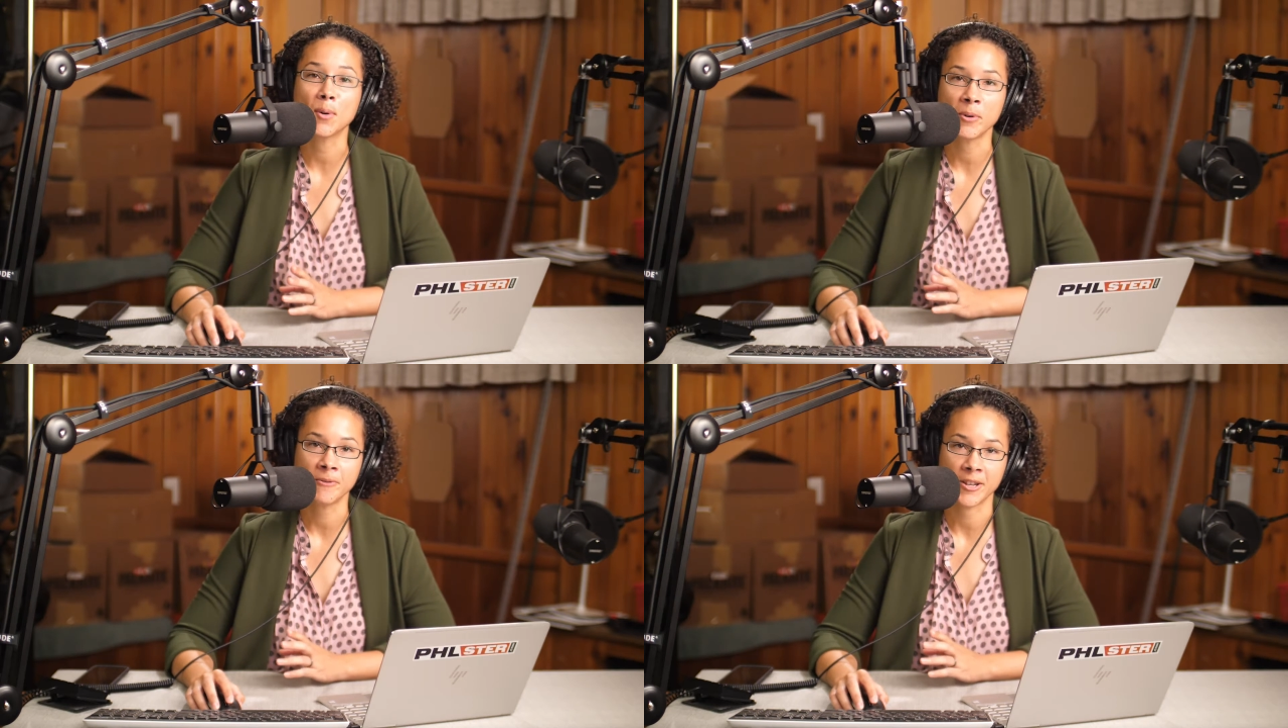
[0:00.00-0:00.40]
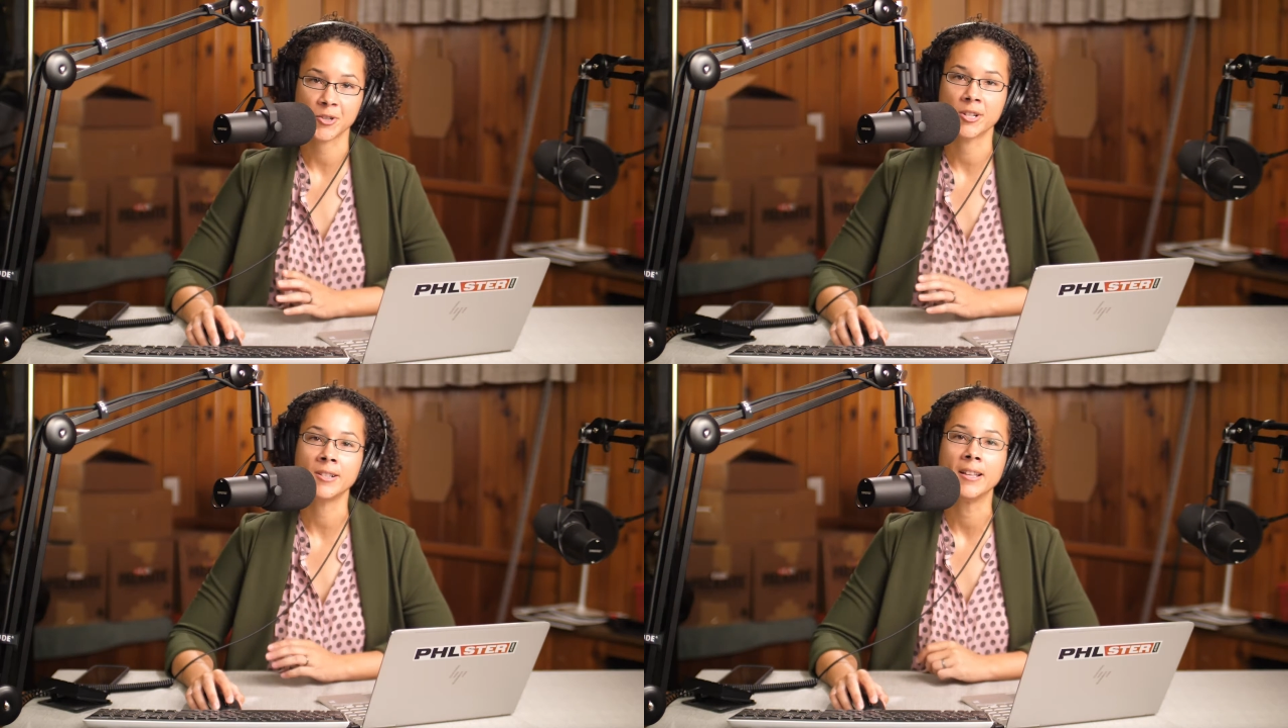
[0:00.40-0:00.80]

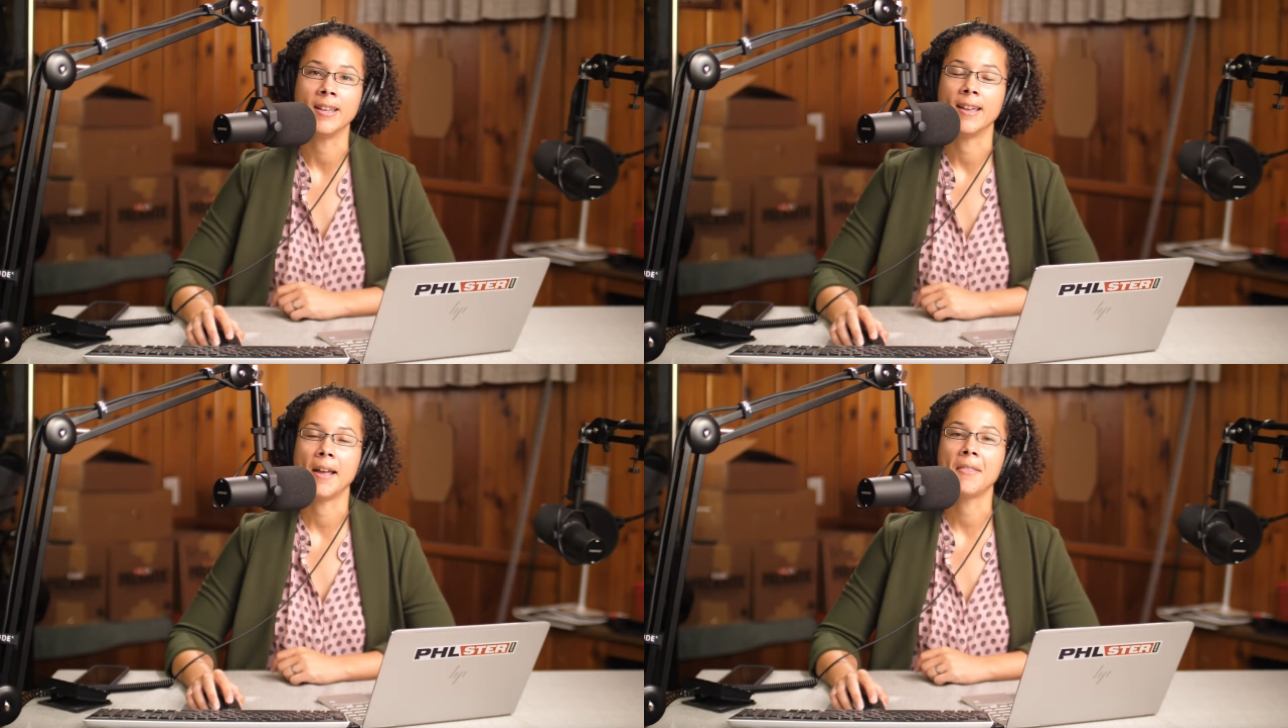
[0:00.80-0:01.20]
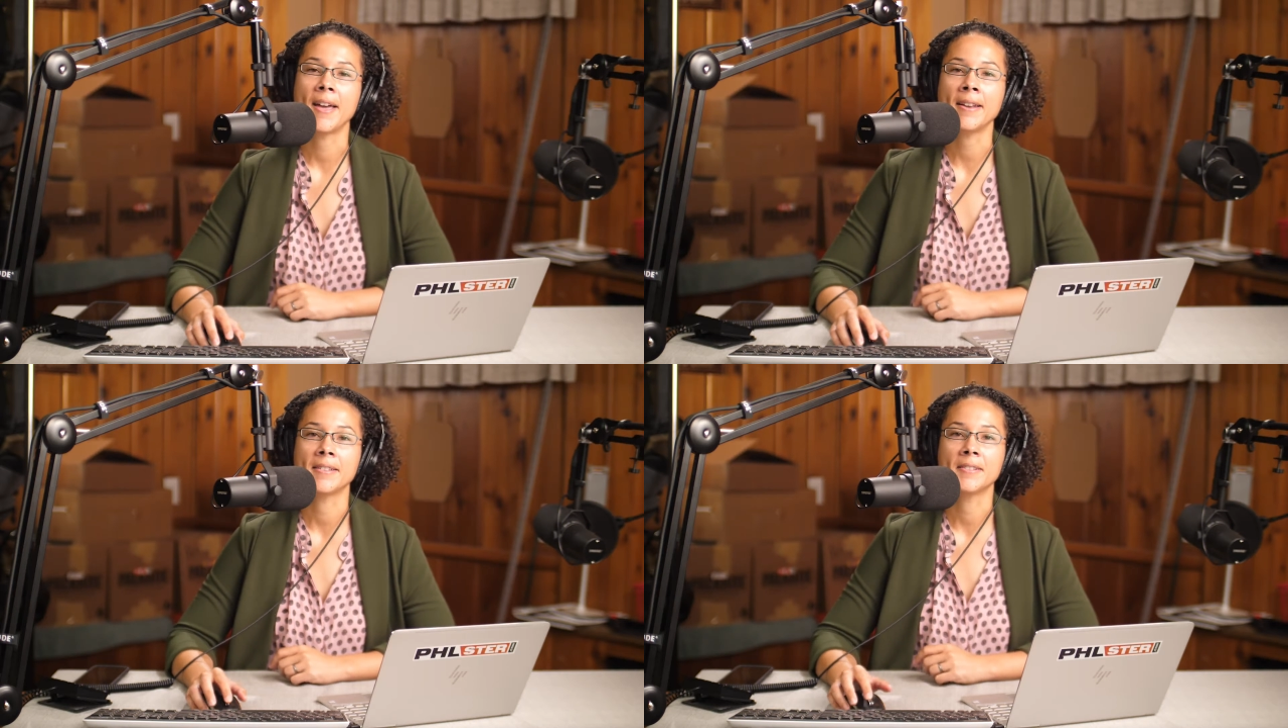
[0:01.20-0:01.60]
professional, and
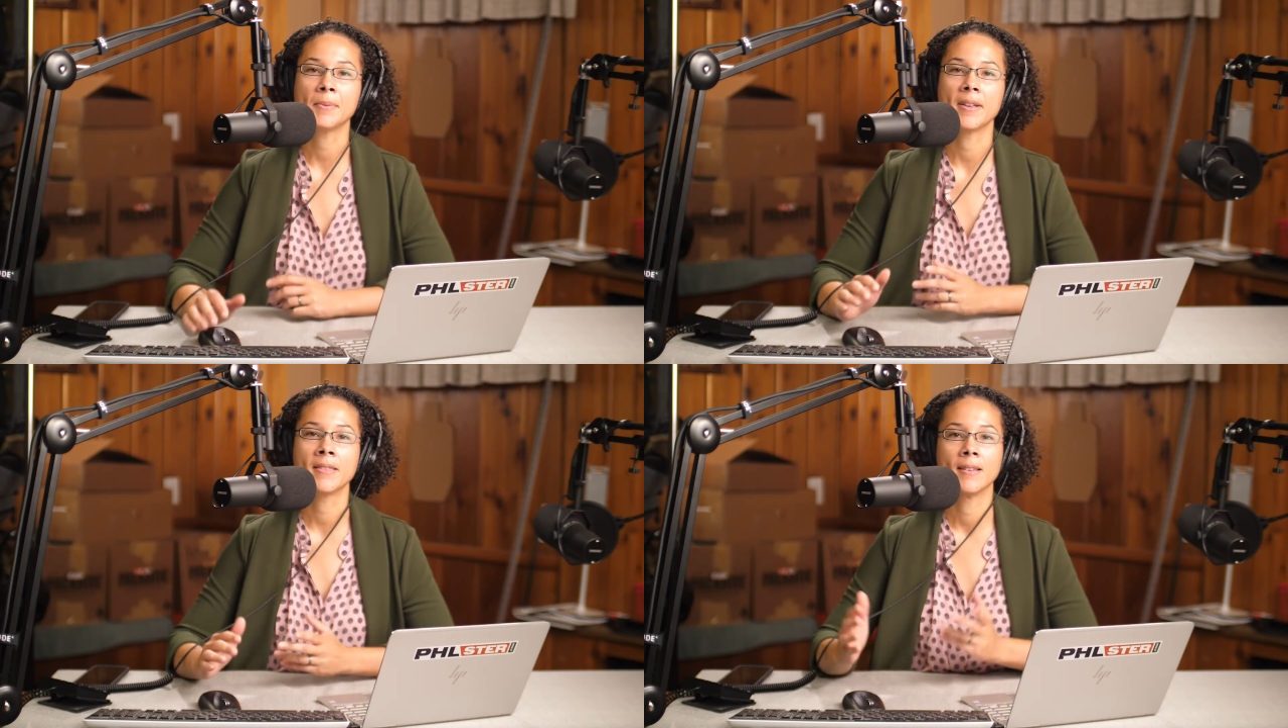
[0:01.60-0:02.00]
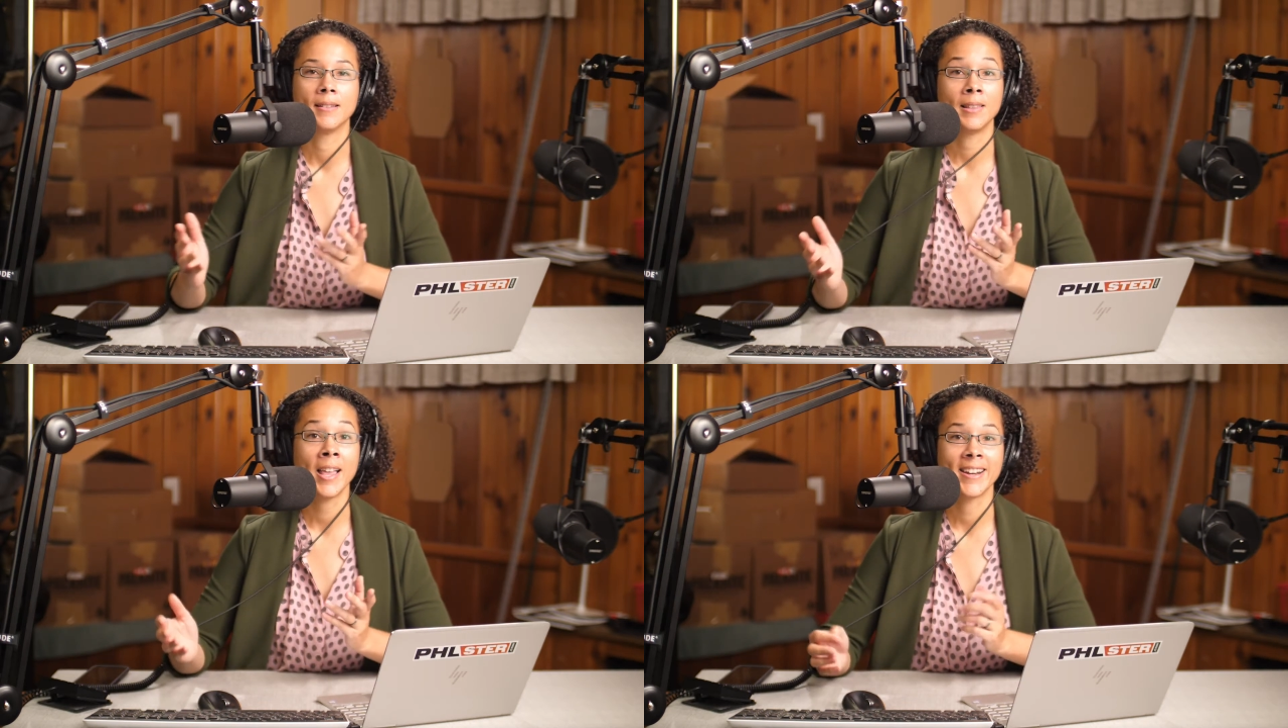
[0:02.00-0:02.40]
that is with
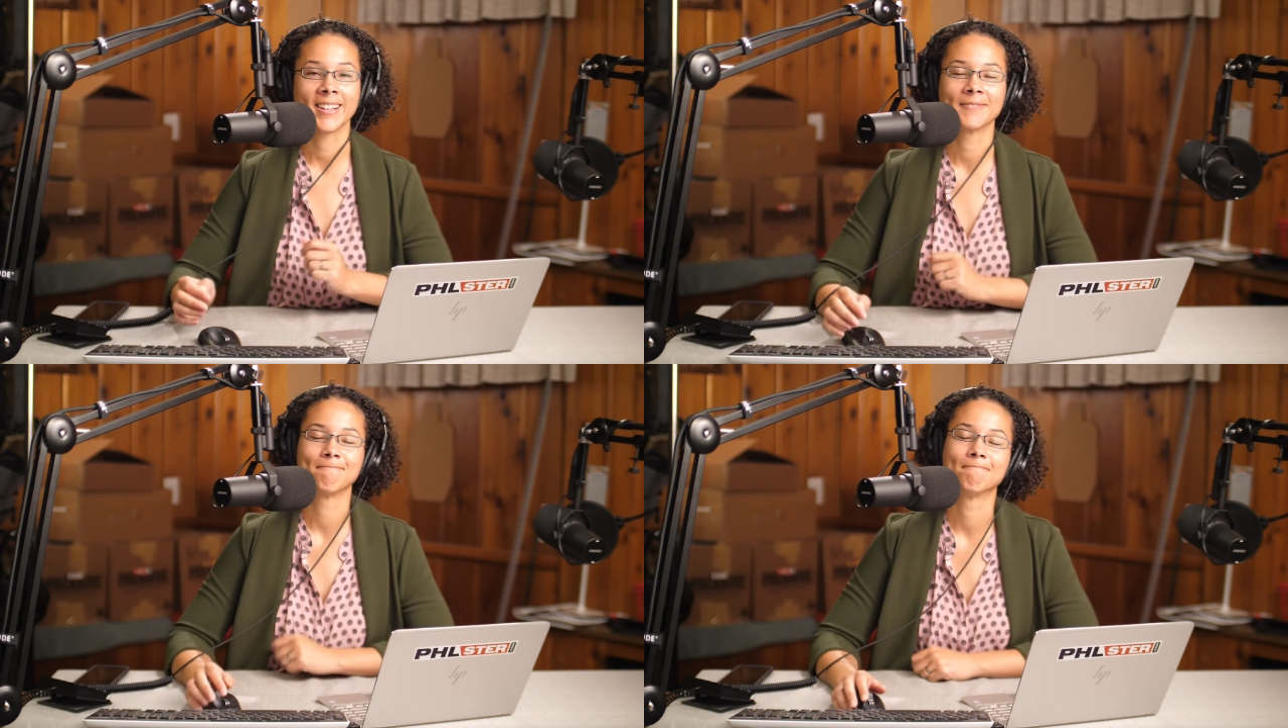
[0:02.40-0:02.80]
lighting.